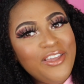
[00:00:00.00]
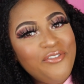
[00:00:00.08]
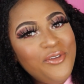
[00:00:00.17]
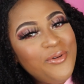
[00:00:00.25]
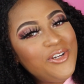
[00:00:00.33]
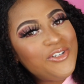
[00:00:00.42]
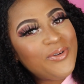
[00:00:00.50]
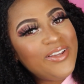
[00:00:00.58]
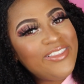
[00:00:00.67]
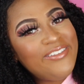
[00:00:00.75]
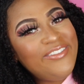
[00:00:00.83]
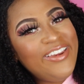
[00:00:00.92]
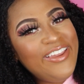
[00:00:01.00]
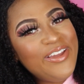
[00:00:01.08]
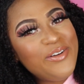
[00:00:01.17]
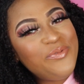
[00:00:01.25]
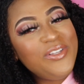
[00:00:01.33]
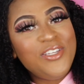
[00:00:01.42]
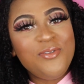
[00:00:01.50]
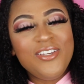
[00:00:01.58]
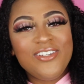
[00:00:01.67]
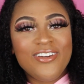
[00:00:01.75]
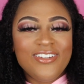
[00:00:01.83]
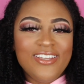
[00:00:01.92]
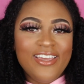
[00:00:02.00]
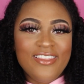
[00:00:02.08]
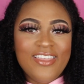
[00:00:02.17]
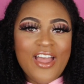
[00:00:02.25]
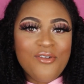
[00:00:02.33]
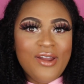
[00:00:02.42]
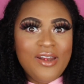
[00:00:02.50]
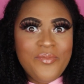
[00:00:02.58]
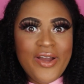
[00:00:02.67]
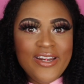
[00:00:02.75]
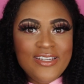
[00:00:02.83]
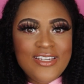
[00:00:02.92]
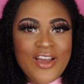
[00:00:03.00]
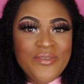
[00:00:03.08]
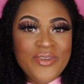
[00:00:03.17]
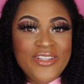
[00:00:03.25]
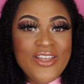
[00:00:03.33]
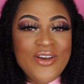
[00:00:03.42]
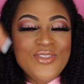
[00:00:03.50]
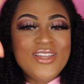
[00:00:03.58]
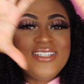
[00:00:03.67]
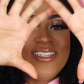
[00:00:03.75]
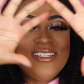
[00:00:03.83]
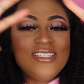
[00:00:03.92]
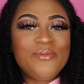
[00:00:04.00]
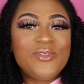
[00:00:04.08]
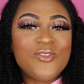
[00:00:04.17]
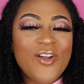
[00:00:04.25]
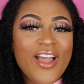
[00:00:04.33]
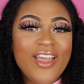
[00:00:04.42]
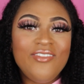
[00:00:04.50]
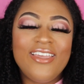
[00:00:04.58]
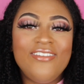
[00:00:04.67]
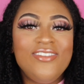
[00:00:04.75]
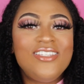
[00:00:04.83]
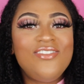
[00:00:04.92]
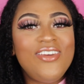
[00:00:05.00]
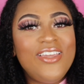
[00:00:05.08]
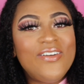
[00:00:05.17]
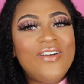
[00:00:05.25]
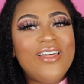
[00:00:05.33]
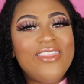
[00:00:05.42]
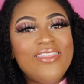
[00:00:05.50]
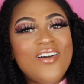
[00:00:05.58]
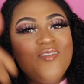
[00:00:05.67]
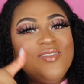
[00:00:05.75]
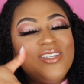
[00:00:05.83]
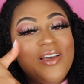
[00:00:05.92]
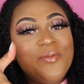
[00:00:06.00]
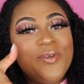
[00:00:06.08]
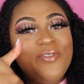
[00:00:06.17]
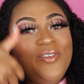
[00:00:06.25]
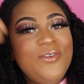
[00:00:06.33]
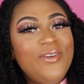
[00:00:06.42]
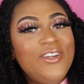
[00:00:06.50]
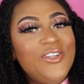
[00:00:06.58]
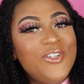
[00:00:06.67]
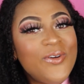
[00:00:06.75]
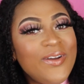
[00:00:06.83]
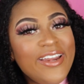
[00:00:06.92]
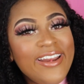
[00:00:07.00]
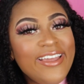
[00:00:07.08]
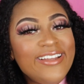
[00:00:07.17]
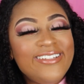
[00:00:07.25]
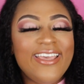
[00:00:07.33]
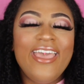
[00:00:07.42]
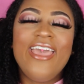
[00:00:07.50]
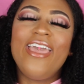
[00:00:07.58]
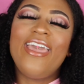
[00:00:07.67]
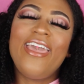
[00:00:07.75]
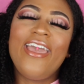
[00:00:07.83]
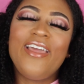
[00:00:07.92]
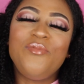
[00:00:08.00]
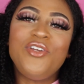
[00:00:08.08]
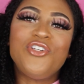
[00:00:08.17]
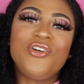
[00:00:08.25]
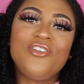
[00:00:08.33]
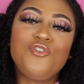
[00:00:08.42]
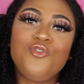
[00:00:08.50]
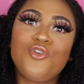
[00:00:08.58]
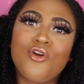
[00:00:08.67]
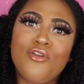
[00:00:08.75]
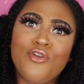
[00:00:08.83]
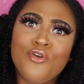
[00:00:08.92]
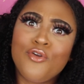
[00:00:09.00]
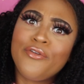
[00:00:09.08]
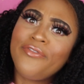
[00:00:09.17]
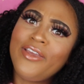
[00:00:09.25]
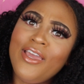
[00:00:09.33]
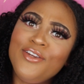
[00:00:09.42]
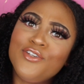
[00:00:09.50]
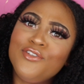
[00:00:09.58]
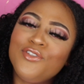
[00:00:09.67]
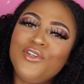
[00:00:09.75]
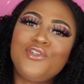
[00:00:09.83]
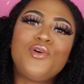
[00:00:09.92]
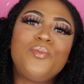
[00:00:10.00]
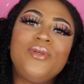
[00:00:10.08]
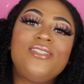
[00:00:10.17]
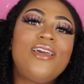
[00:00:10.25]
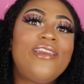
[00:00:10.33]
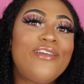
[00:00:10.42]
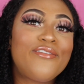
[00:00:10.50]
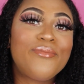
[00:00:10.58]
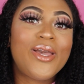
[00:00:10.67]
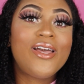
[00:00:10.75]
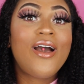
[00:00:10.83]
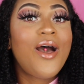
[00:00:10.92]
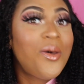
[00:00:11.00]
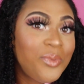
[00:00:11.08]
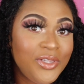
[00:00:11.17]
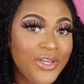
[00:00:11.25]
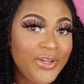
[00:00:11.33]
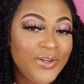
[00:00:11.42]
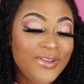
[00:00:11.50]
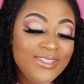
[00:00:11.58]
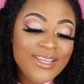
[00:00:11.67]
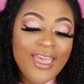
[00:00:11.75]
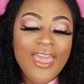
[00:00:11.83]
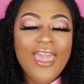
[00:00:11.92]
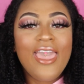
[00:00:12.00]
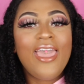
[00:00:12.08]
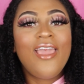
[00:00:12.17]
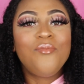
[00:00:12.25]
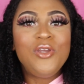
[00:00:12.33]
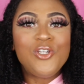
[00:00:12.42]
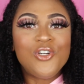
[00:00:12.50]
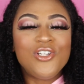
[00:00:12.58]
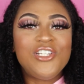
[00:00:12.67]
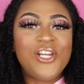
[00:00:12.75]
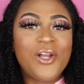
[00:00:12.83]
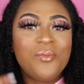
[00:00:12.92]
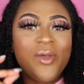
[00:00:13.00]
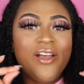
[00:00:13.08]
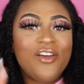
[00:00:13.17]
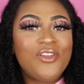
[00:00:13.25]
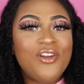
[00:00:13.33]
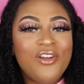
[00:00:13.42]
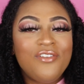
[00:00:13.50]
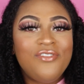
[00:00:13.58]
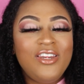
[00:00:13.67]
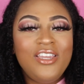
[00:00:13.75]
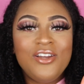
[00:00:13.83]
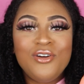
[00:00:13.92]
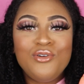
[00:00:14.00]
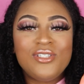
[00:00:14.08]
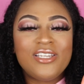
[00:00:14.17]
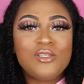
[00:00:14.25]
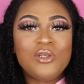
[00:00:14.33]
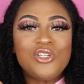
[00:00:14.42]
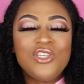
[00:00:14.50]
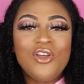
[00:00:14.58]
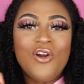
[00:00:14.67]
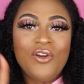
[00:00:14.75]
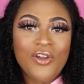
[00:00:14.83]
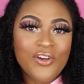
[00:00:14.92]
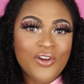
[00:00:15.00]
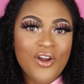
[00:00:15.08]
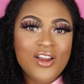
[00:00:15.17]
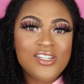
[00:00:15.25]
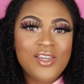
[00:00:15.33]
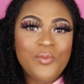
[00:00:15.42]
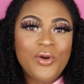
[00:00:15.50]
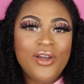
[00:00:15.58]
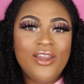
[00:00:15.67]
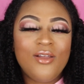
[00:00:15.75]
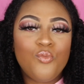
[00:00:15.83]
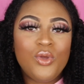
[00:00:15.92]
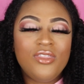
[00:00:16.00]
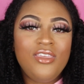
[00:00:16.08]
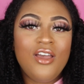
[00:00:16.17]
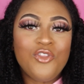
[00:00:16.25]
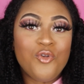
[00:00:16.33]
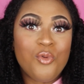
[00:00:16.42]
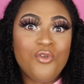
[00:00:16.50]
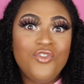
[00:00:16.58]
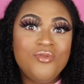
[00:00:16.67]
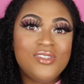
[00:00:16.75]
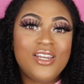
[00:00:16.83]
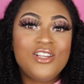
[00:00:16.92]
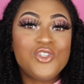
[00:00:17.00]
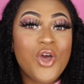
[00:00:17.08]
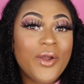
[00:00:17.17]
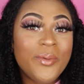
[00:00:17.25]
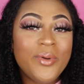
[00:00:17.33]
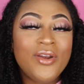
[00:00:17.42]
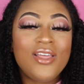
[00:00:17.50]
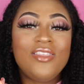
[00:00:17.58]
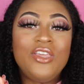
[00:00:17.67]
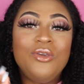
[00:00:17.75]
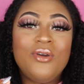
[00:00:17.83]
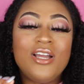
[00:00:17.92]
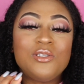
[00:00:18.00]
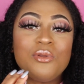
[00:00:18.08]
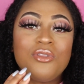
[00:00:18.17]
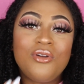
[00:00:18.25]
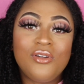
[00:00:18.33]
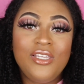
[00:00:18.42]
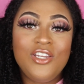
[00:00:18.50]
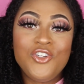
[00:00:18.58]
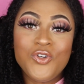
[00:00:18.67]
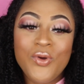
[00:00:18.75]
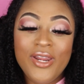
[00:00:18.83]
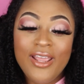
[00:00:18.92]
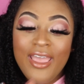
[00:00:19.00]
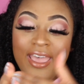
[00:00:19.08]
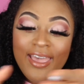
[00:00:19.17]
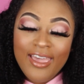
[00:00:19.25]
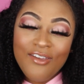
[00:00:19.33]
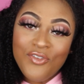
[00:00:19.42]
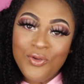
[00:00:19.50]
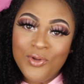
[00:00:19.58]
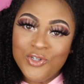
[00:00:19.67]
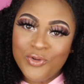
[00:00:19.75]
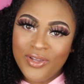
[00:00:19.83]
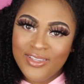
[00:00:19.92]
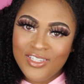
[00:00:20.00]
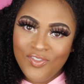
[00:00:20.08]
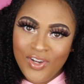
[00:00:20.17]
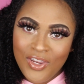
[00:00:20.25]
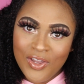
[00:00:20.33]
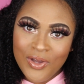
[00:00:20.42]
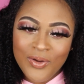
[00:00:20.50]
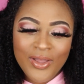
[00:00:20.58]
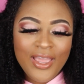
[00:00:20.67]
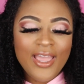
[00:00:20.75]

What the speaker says: If you enjoyed the video, please be sure to hit that red button down below that says subscribe. Give this video a thumbs up if you enjoyed it, and be sure to turn on your notifications so you don't miss any of my uploads. And be sure to check out my other videos, especially the Ariana Grande one with the other perfumes that I talk about. I think you guys will thoroughly enjoy it if you enjoyed this video.